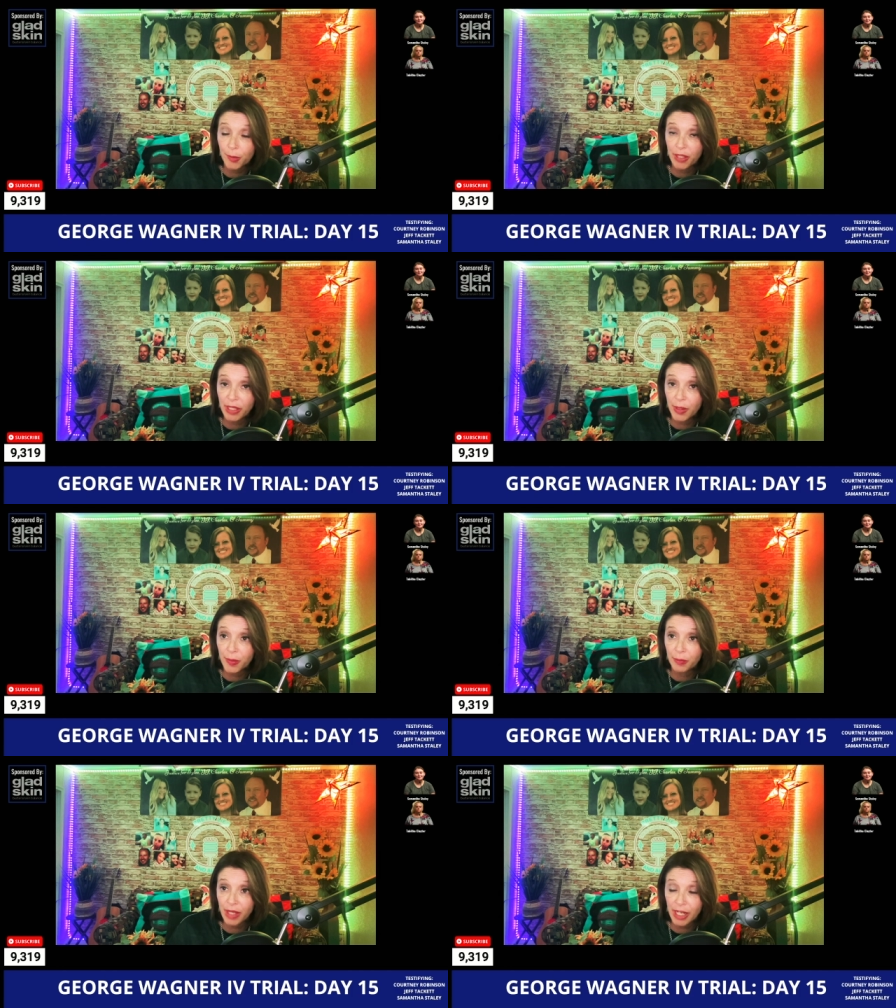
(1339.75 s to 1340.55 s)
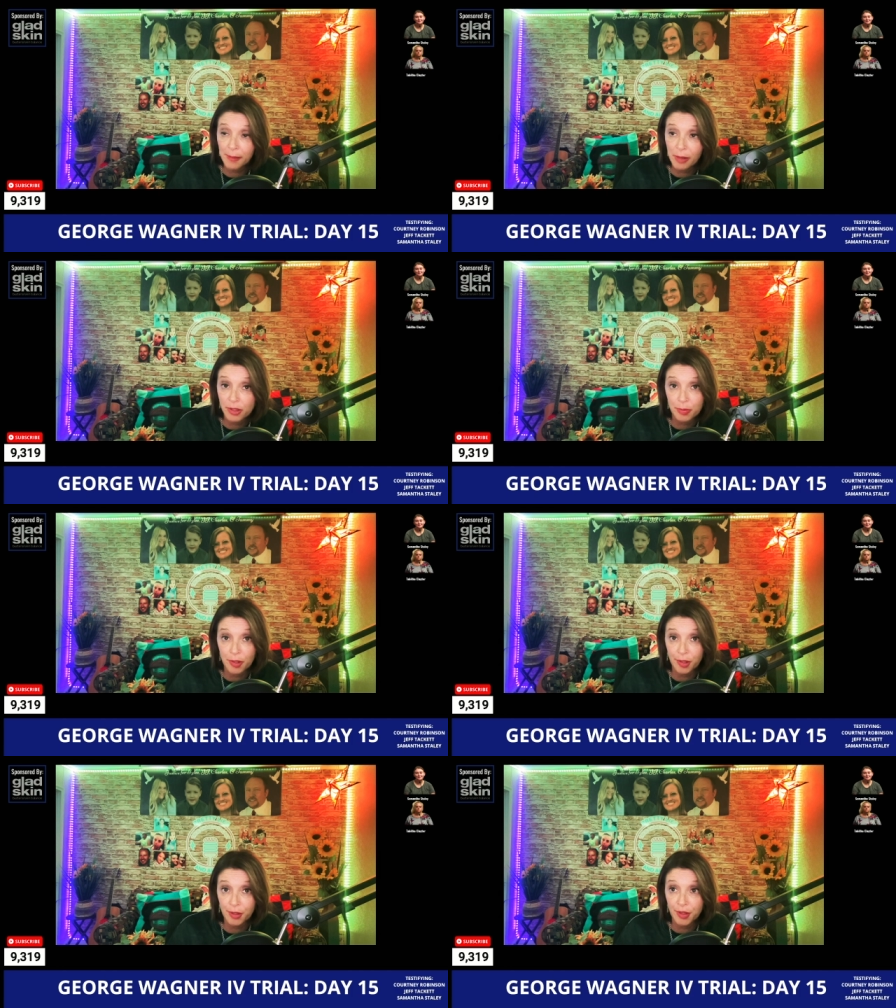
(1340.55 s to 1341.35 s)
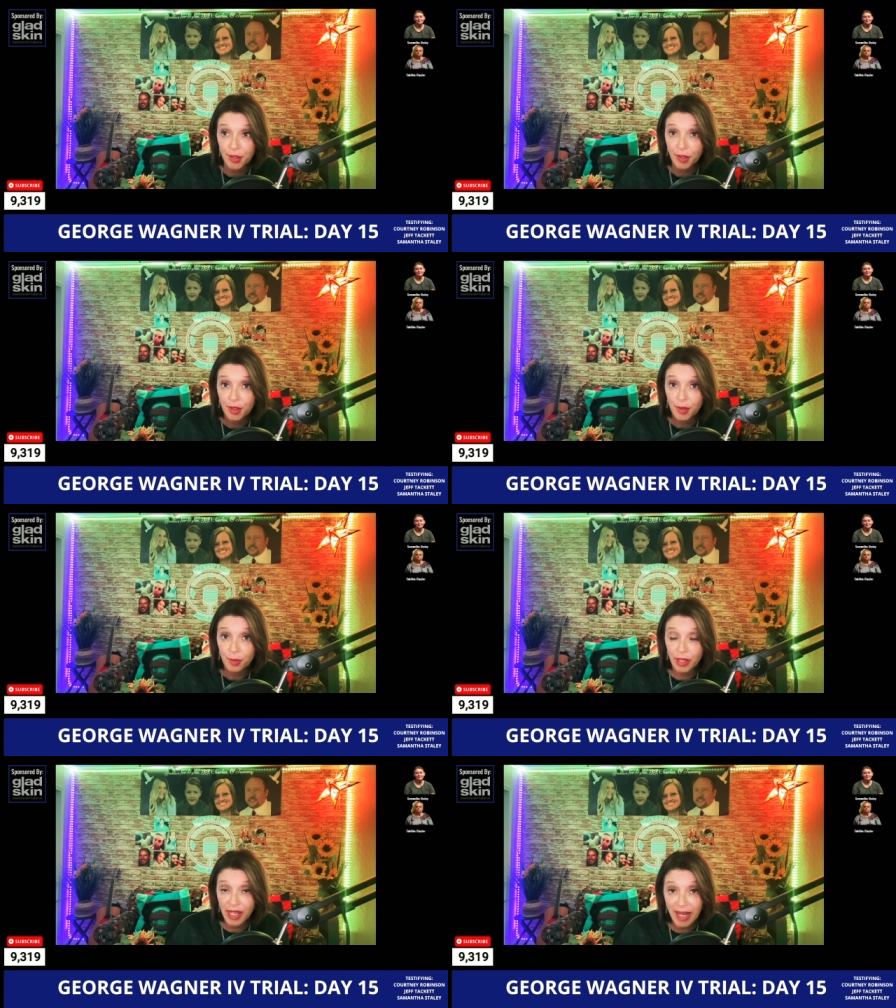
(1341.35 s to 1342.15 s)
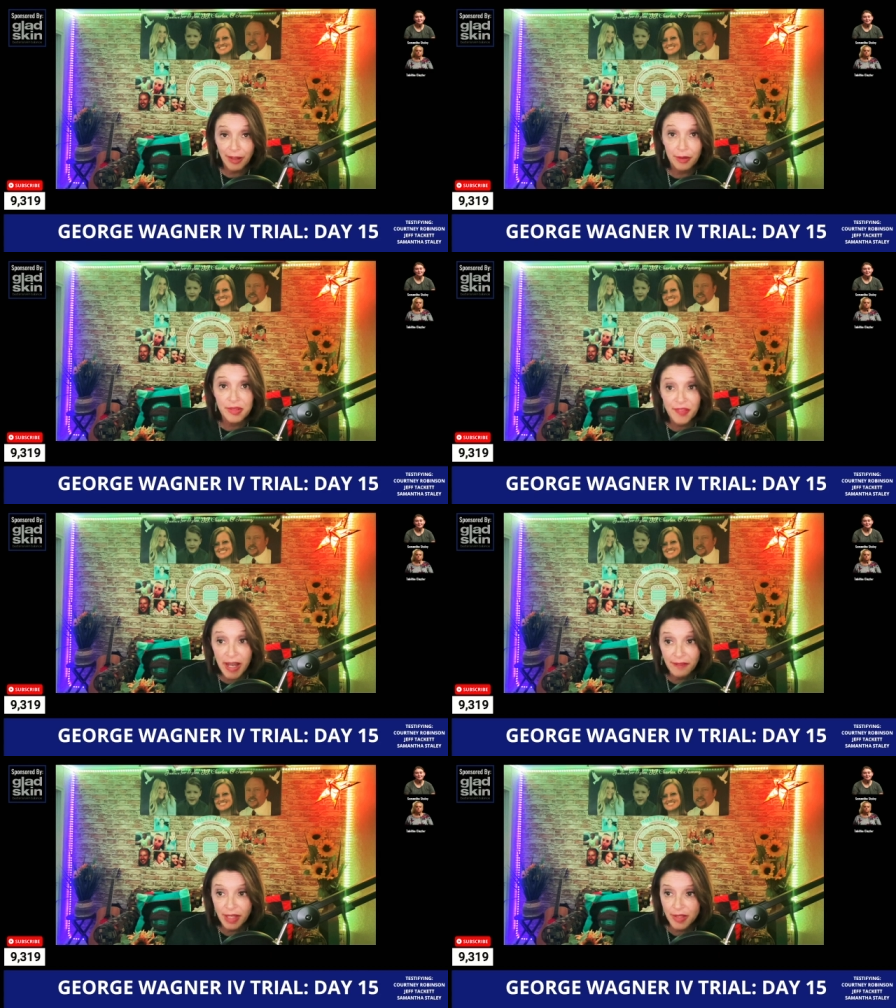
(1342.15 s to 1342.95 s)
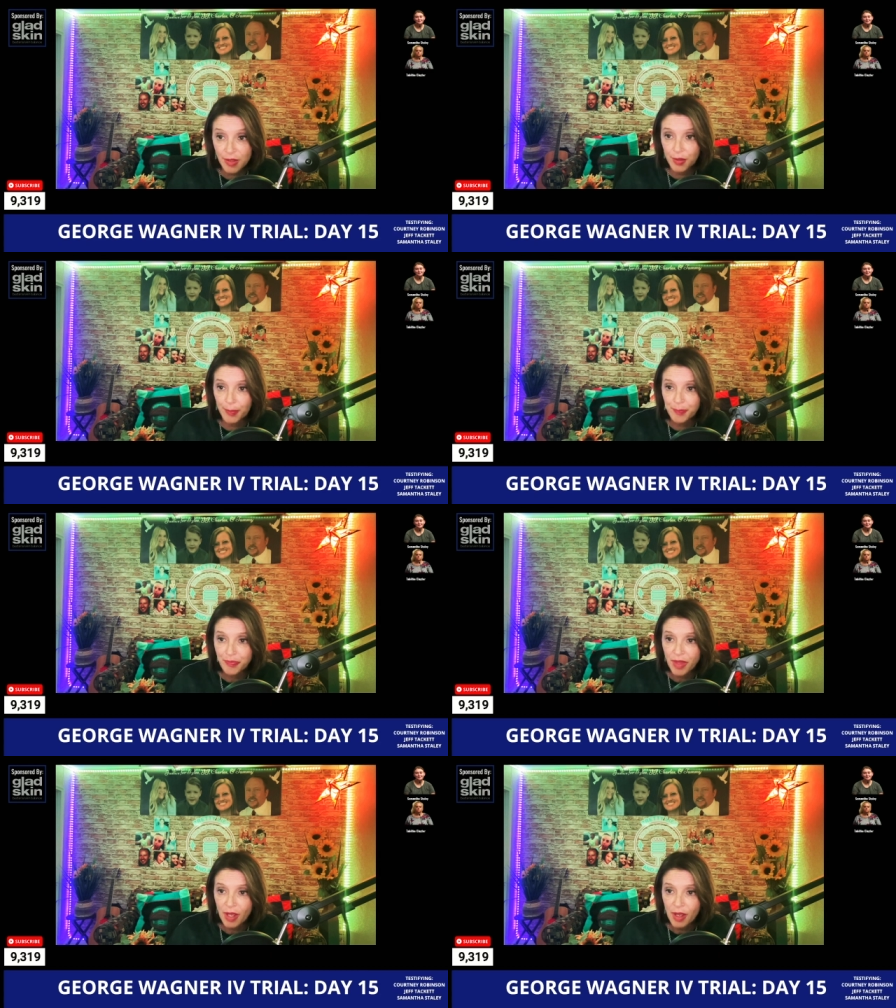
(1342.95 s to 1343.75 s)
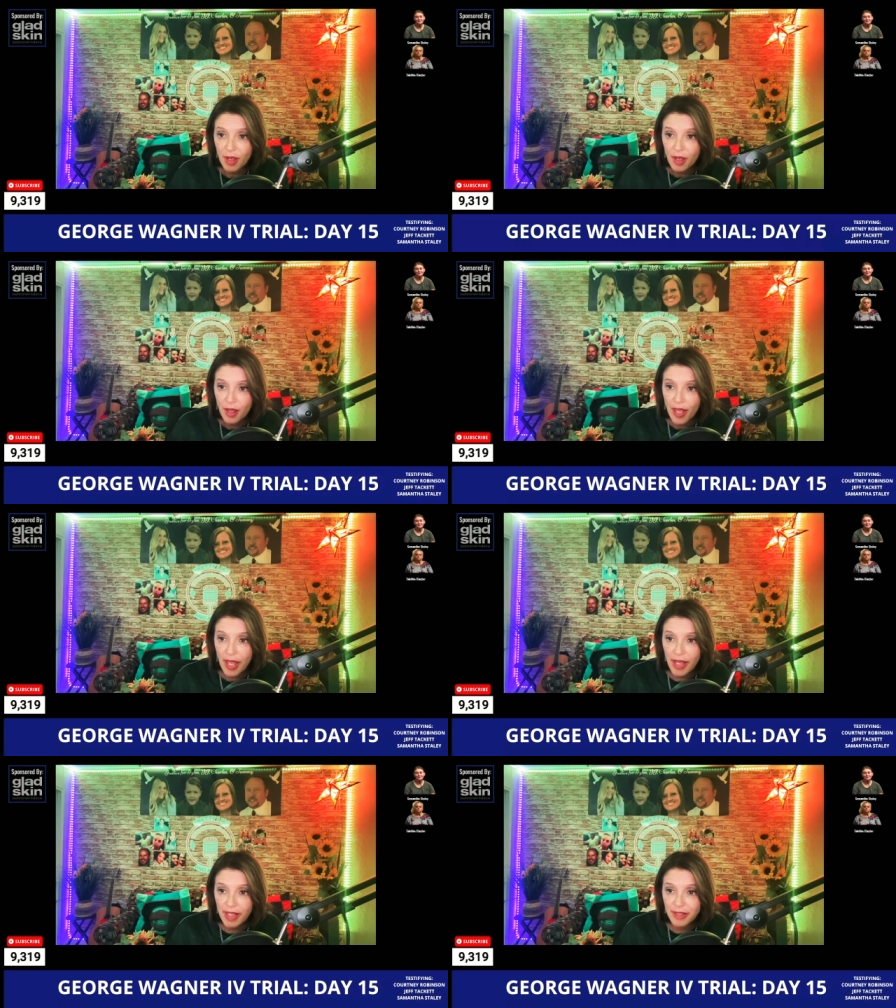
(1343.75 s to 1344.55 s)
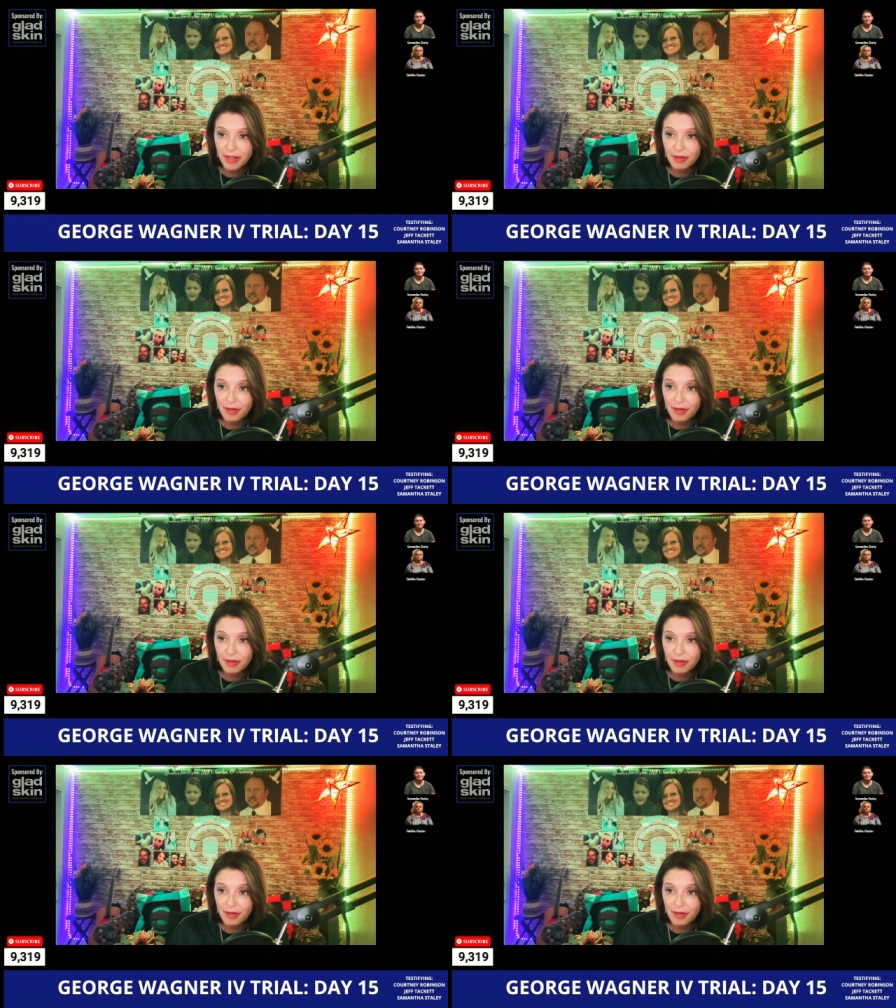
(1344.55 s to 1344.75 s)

We know Hannah Mae was murdered when Kylie was five days old. And